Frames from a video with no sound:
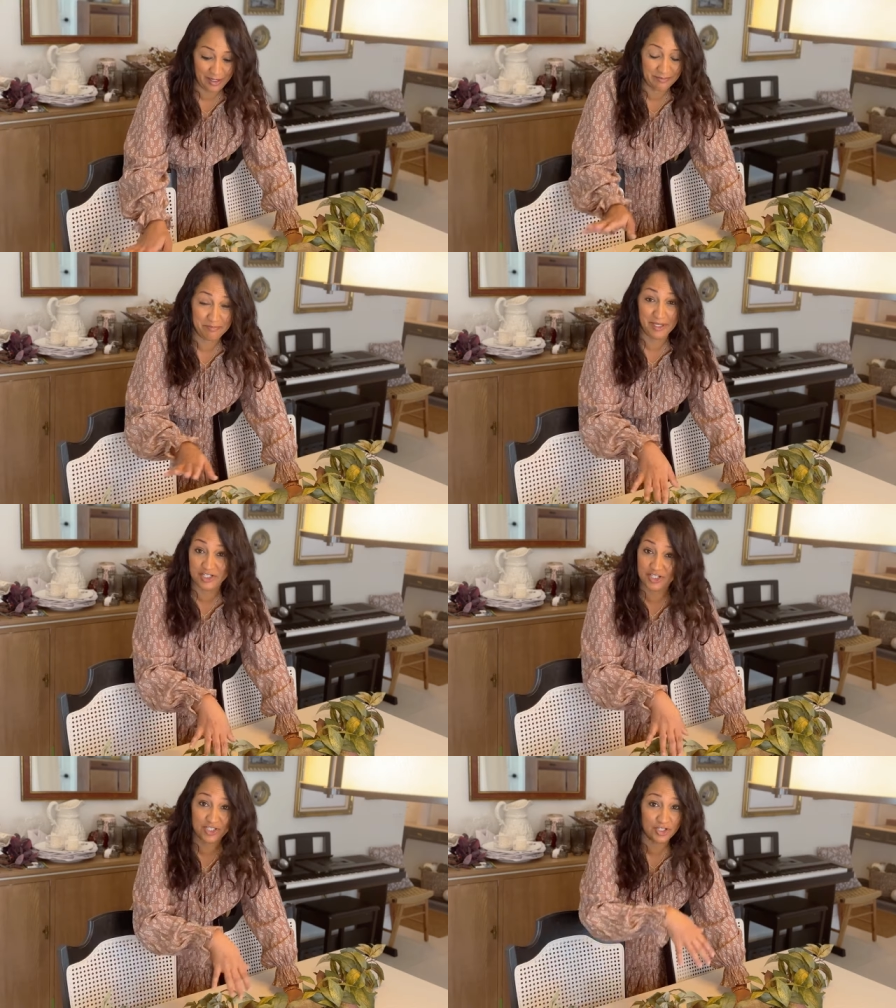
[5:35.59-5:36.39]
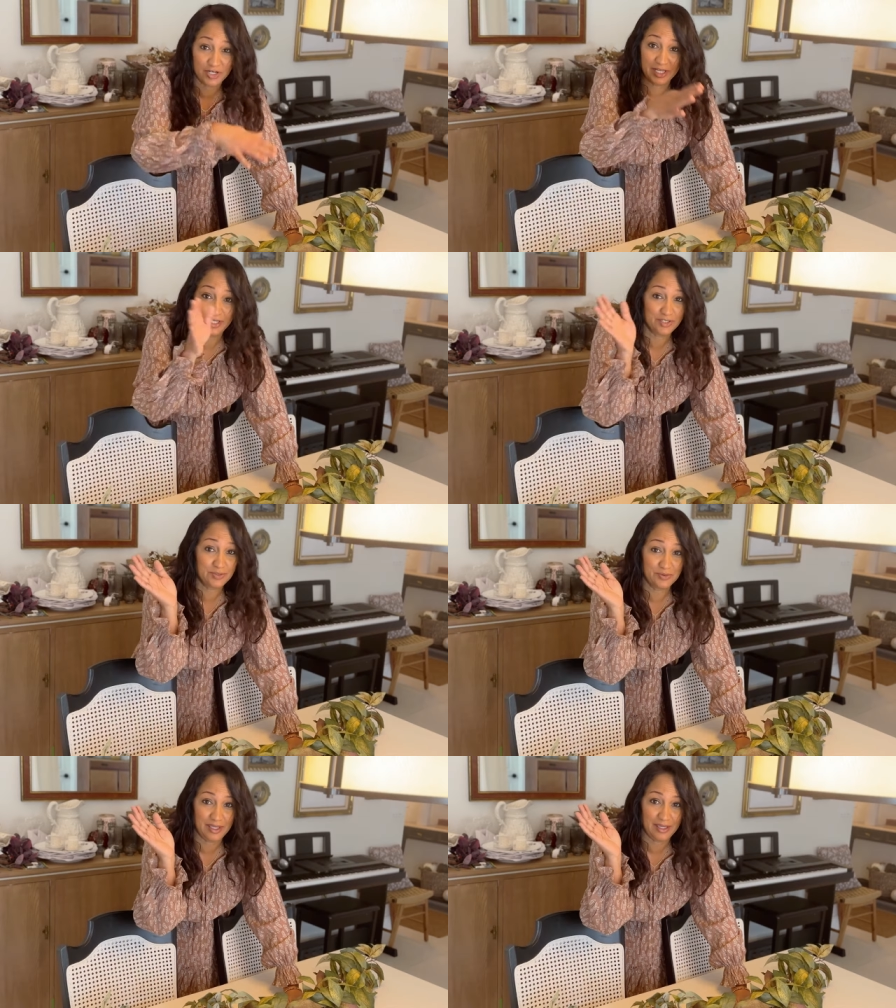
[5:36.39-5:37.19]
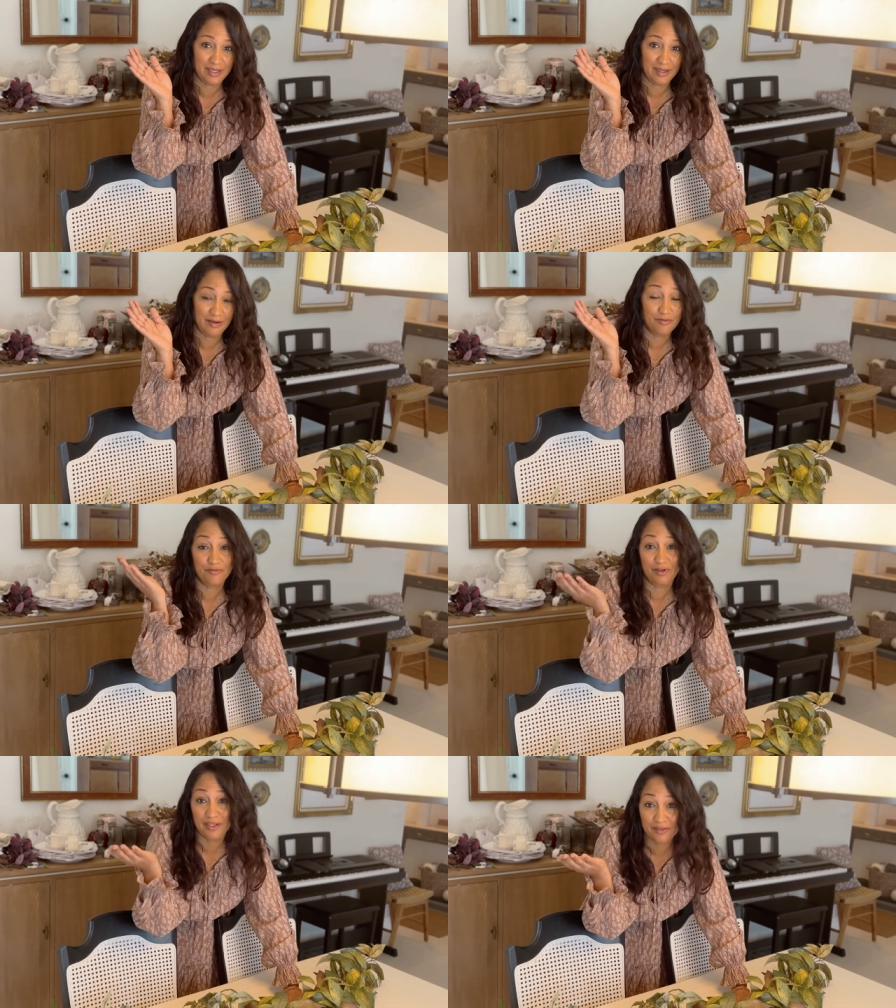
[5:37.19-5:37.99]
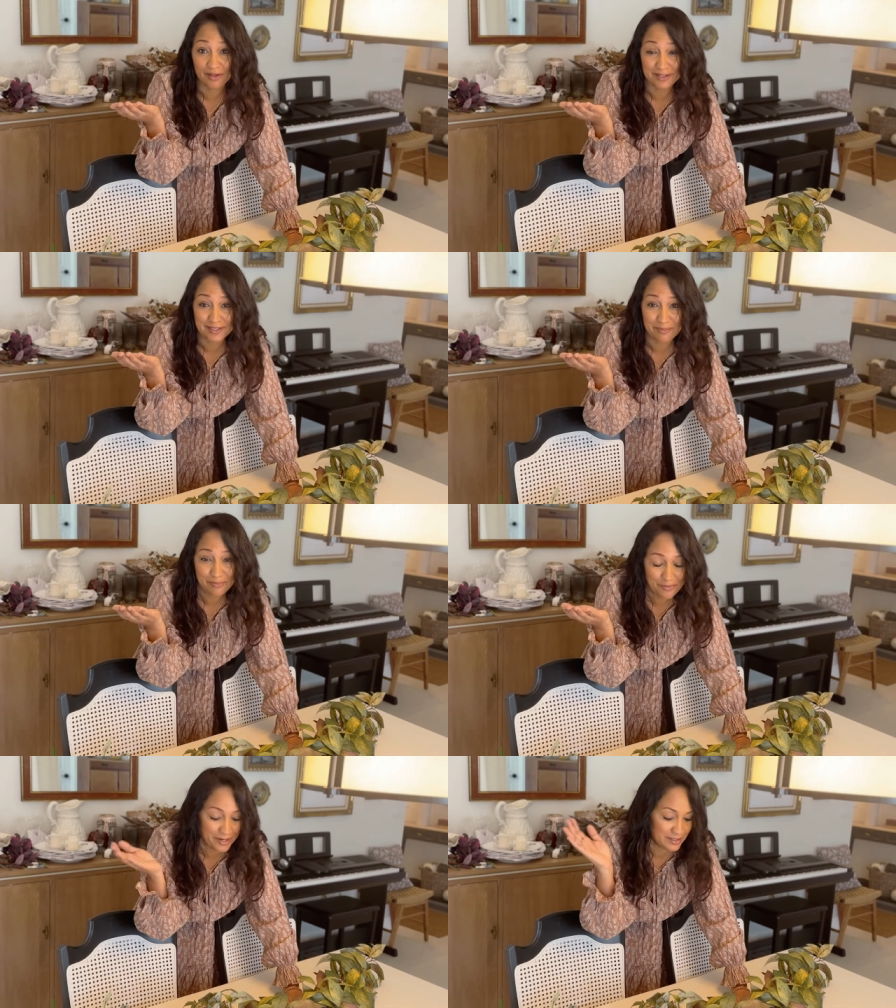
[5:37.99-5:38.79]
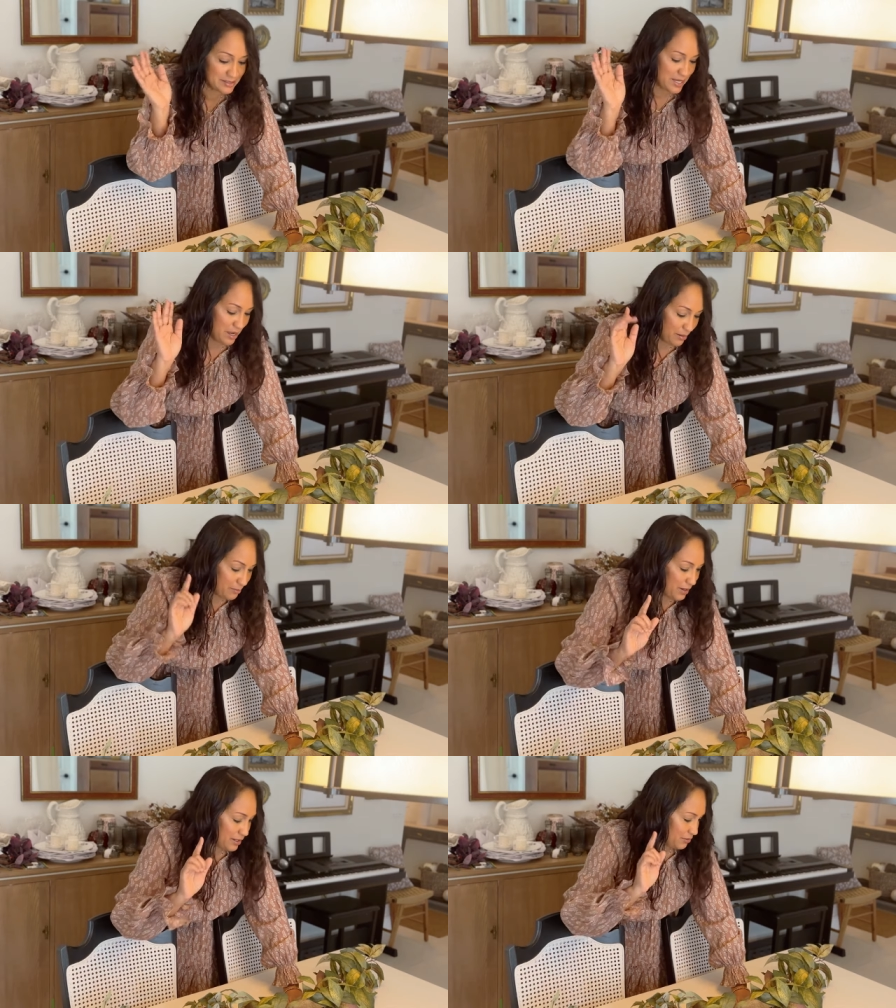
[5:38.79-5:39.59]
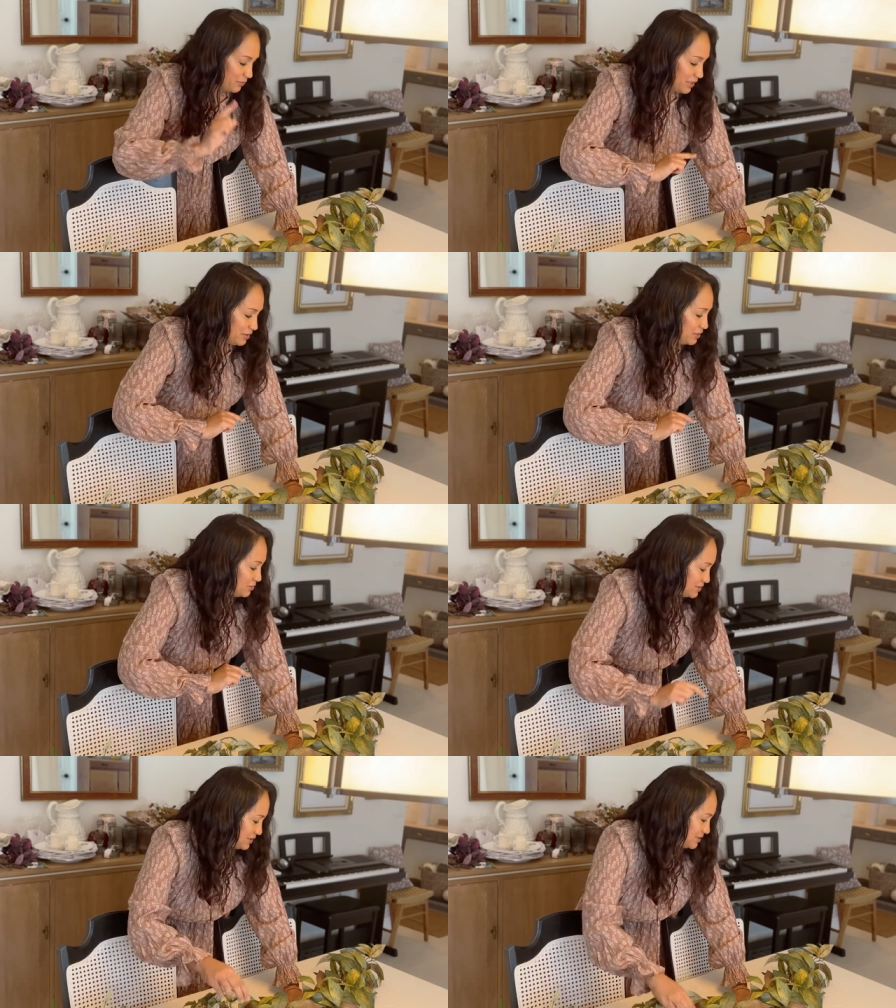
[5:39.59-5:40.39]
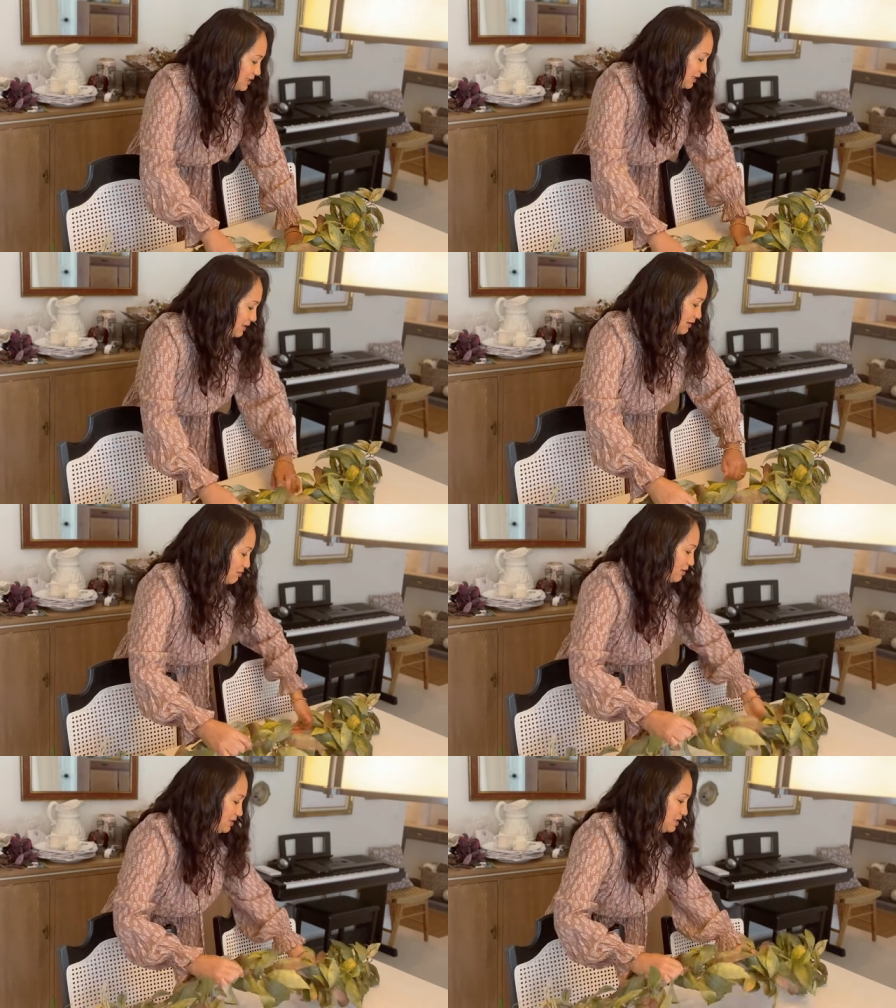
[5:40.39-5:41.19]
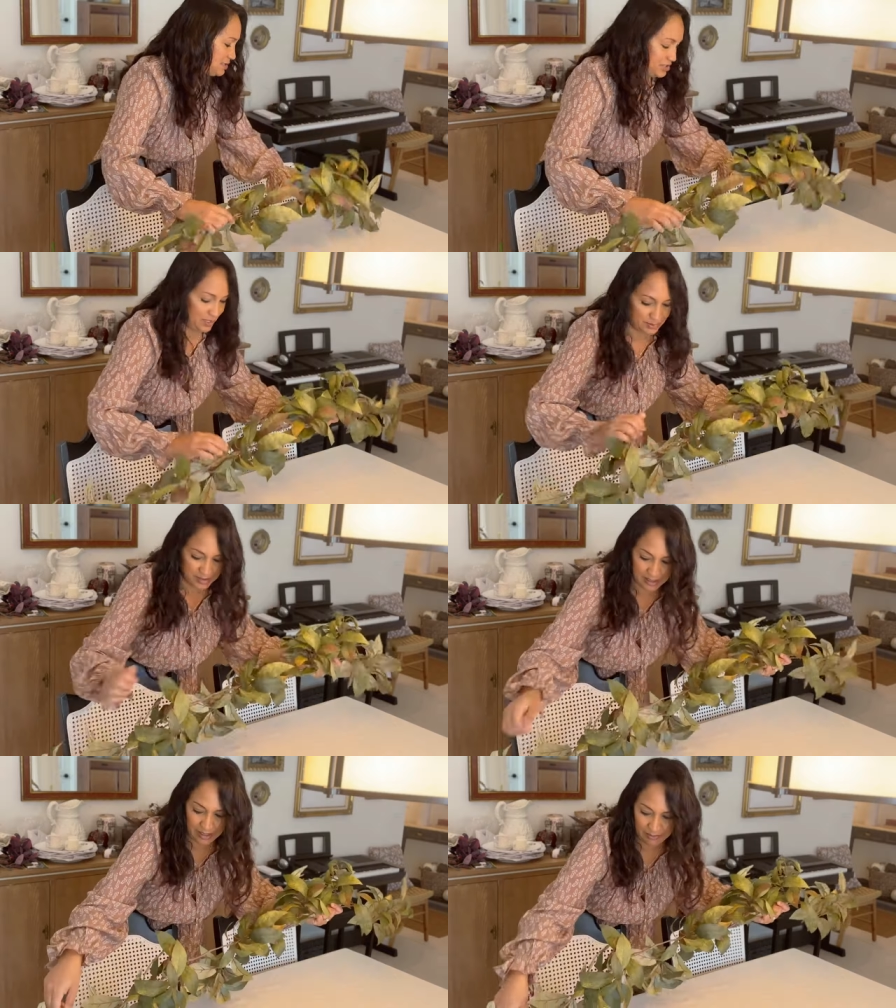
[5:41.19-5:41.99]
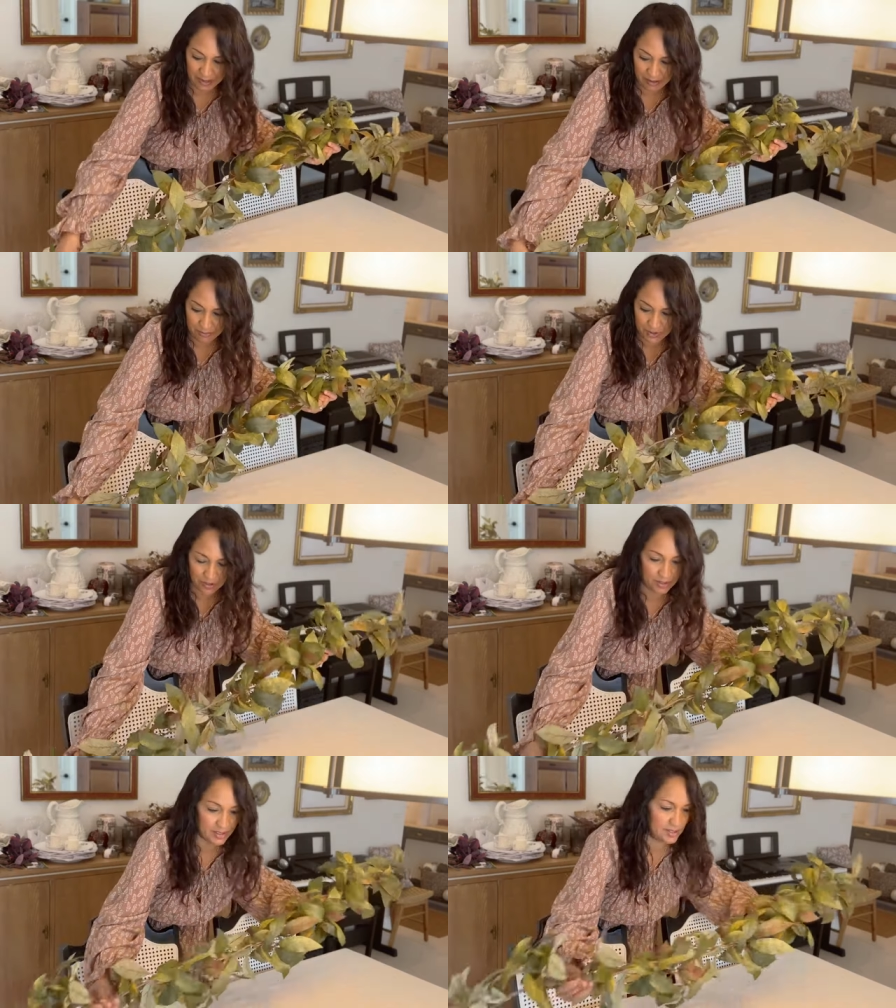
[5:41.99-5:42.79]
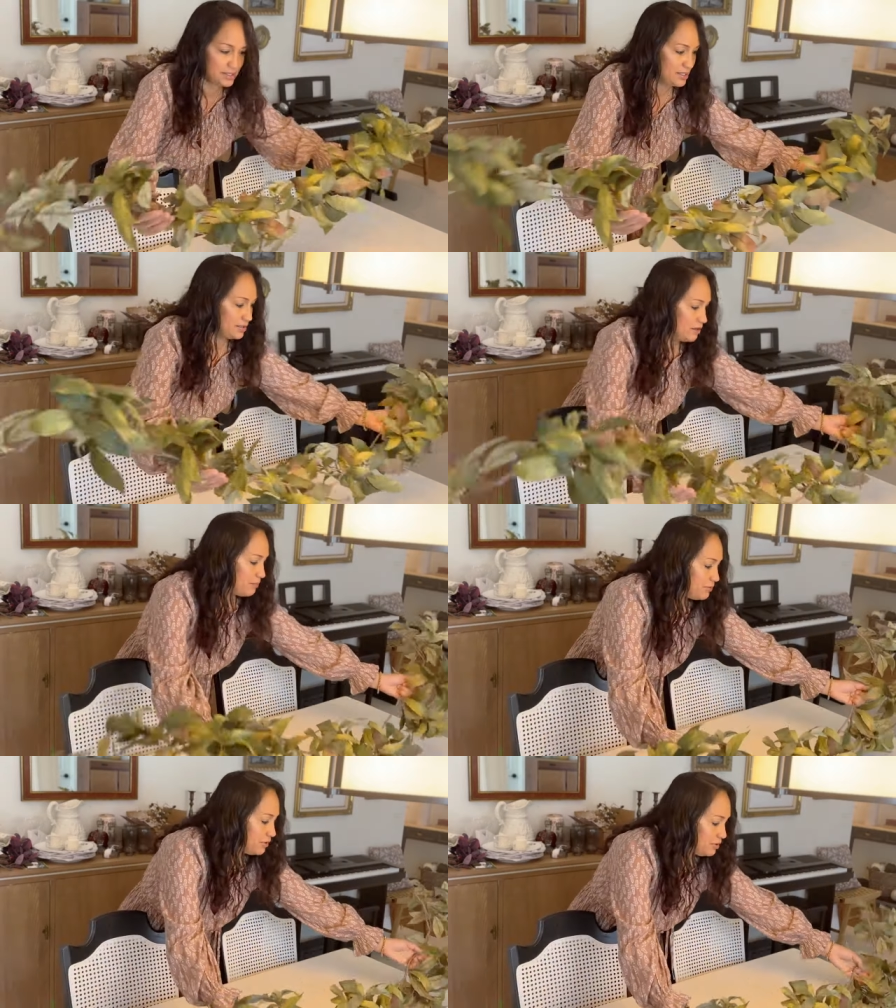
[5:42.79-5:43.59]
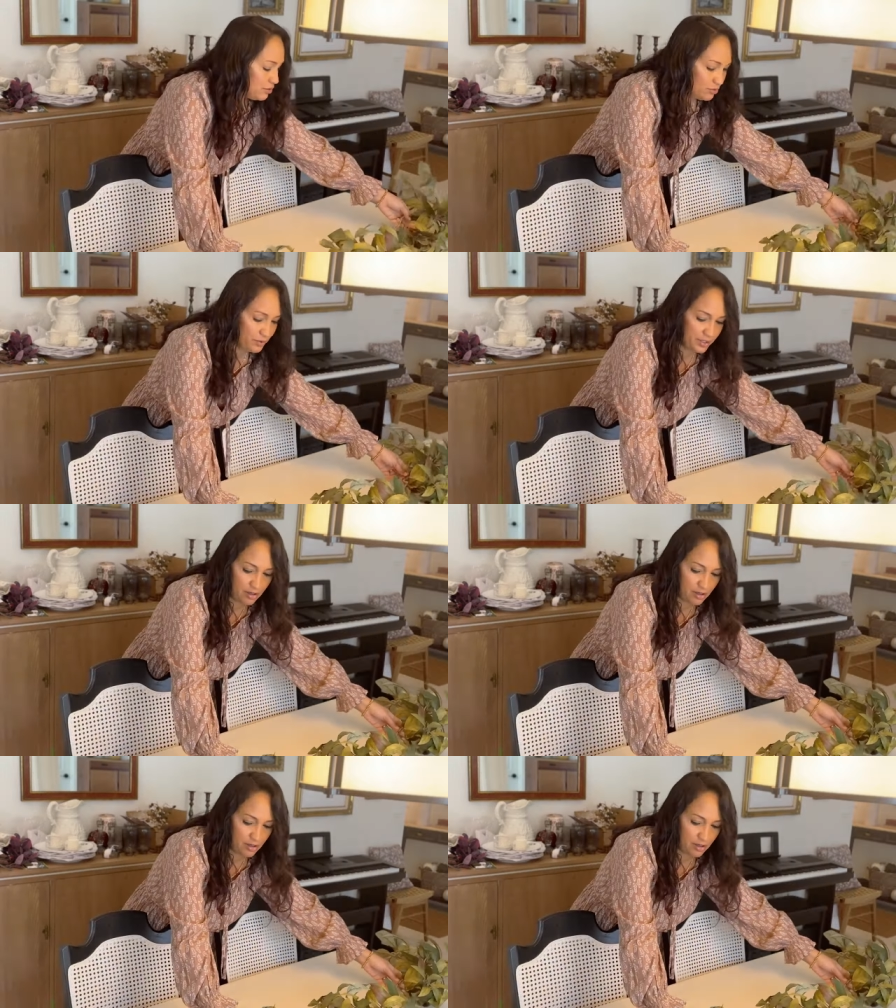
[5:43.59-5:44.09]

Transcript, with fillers: It may just turn into a wreath at some point, but we're gonna use it today on this tablescape, and I'm just gonna set it up going